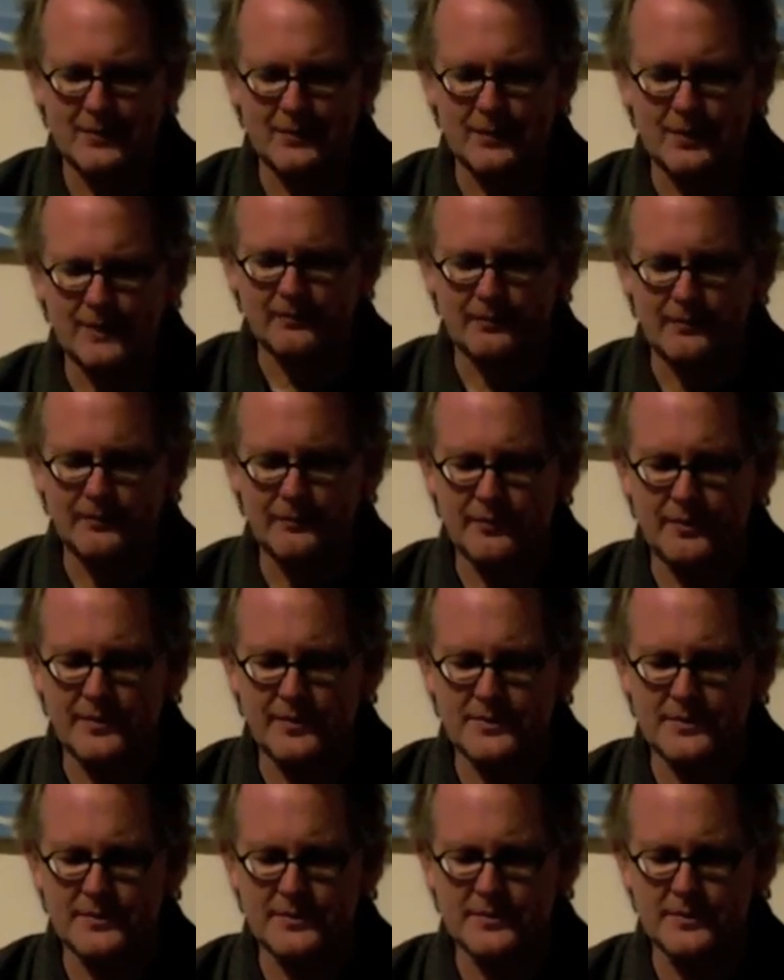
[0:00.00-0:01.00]
when it
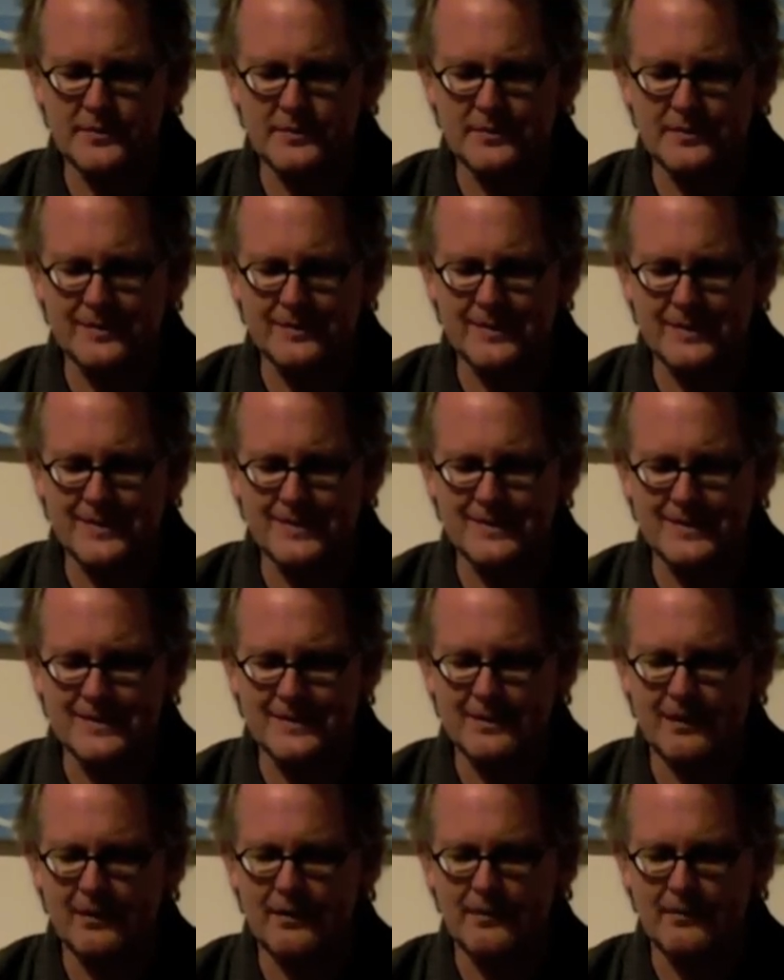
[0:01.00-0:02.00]
refers to this
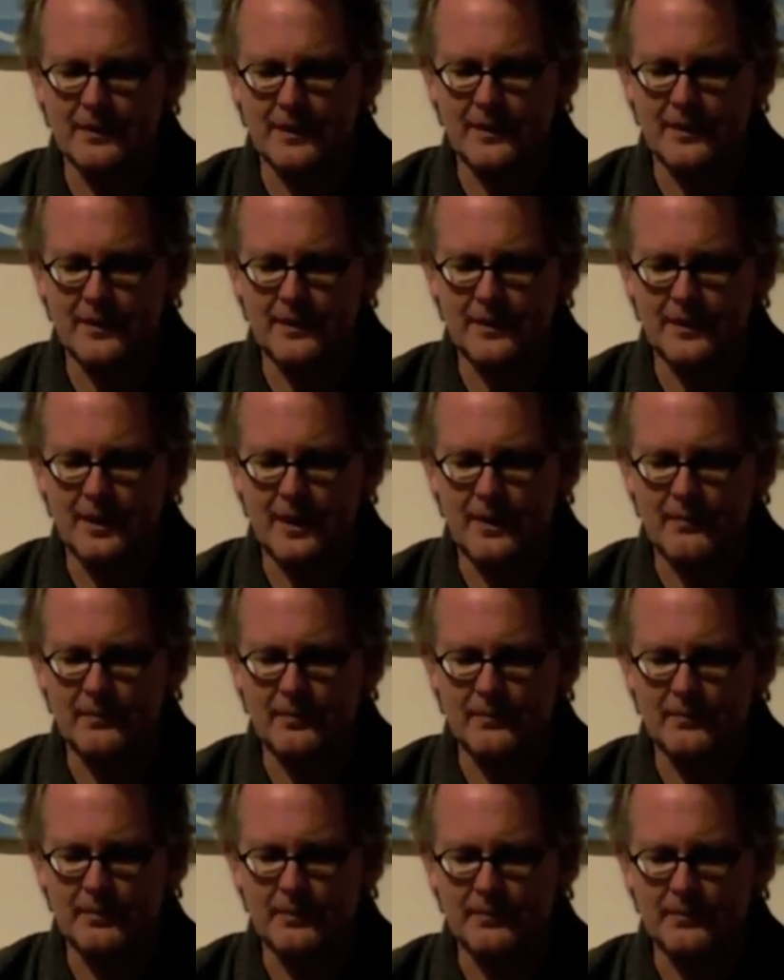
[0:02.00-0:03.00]
Dharma,
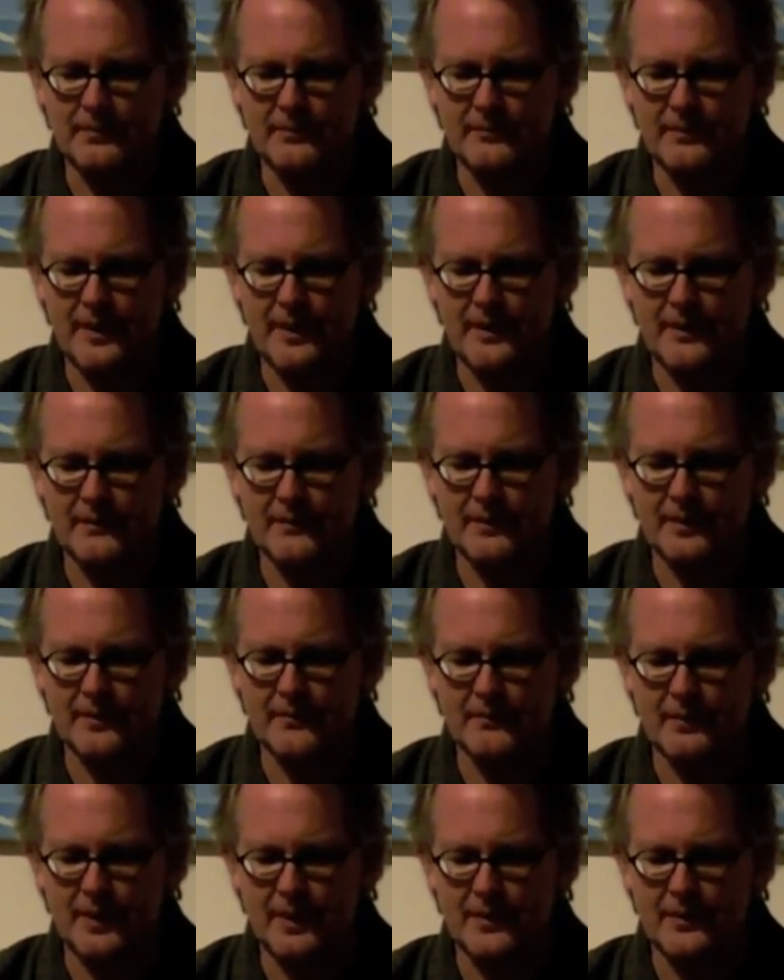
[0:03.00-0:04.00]
incomparably profound
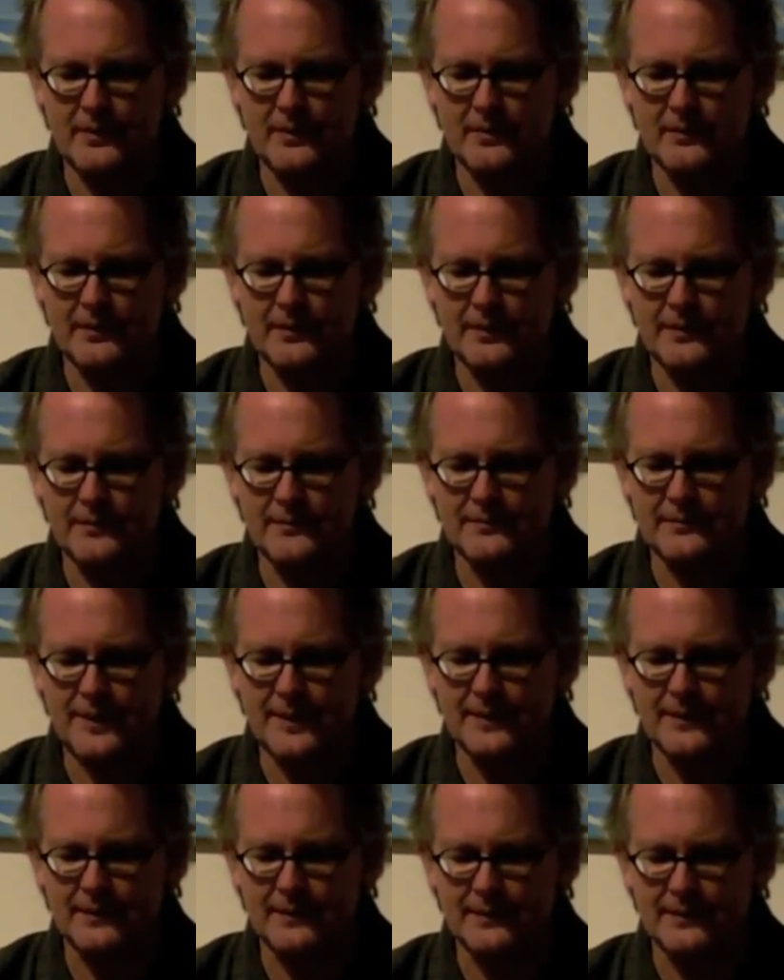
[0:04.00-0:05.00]
and minutely
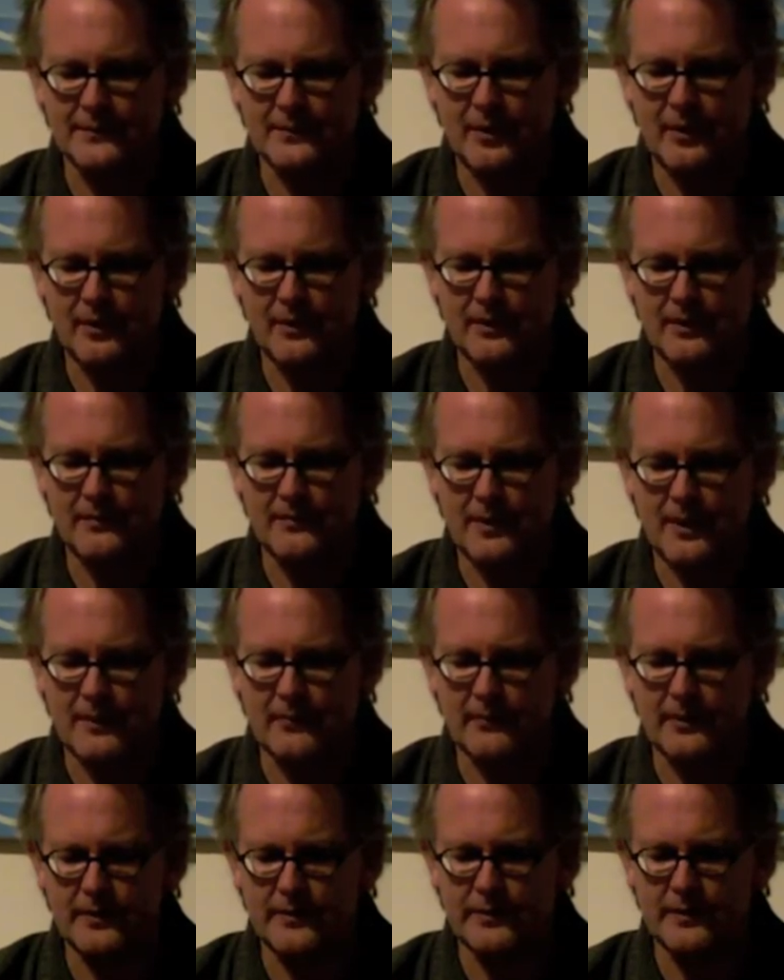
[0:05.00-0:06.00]
subtle, is hardly
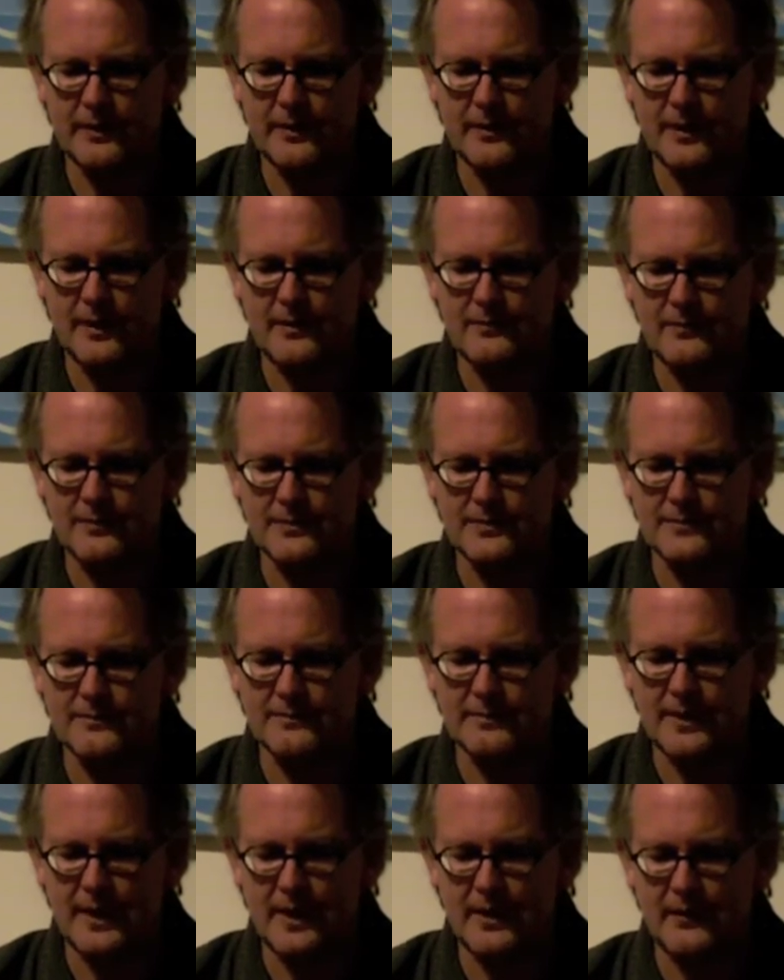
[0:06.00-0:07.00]
met with in hundreds of
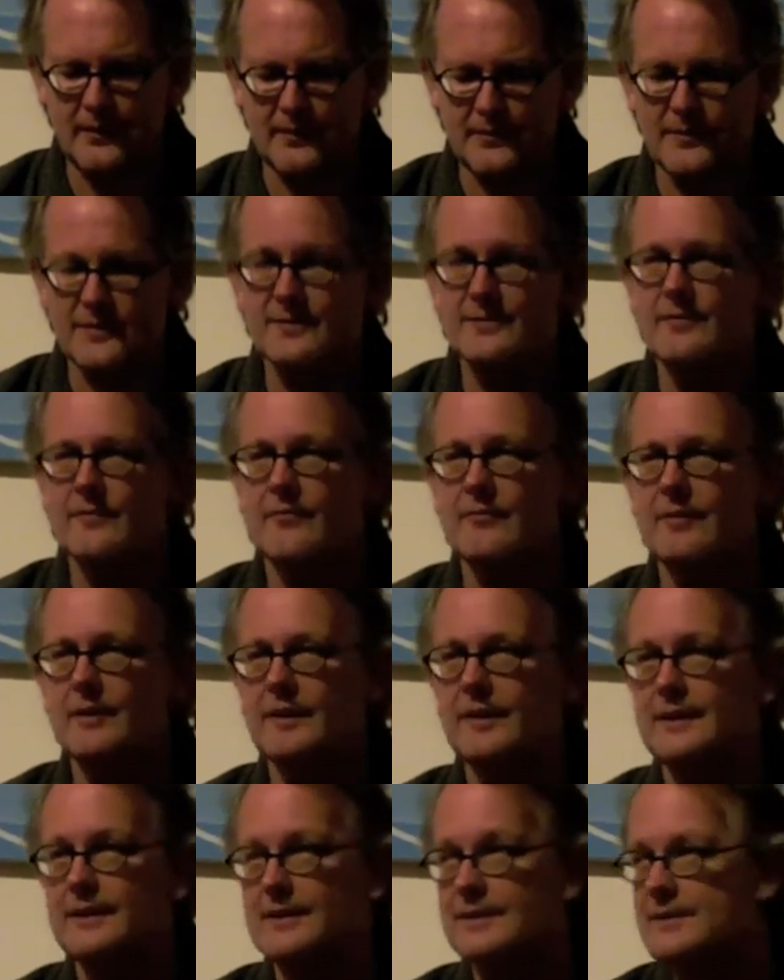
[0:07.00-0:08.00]
thousands of
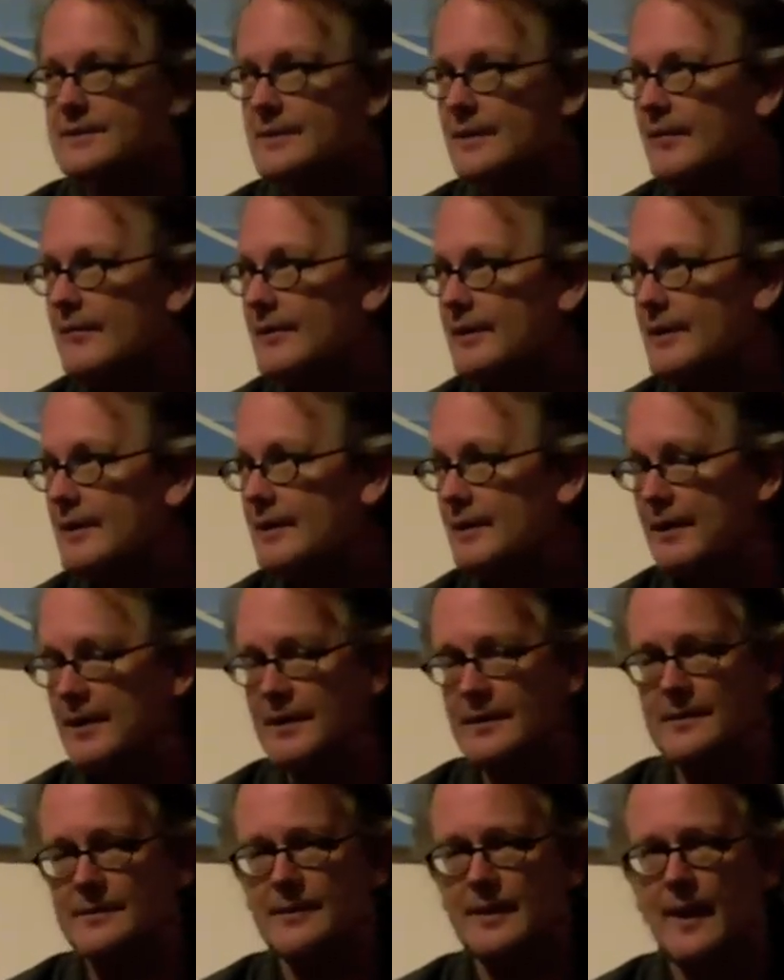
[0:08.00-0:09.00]
millions of
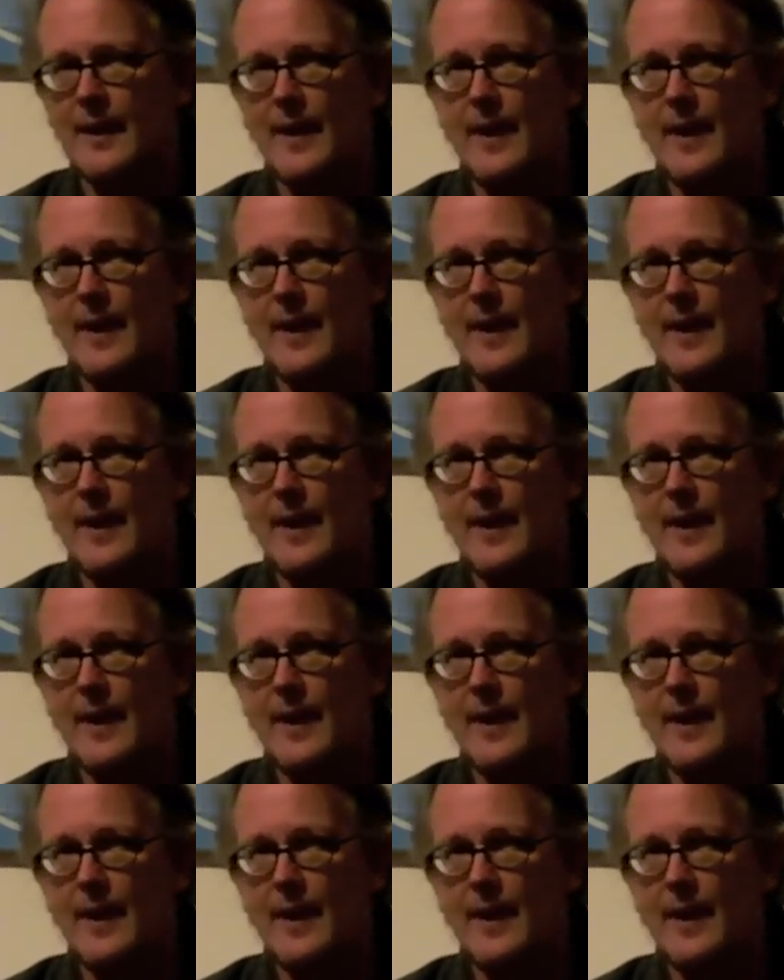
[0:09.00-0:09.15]
eons.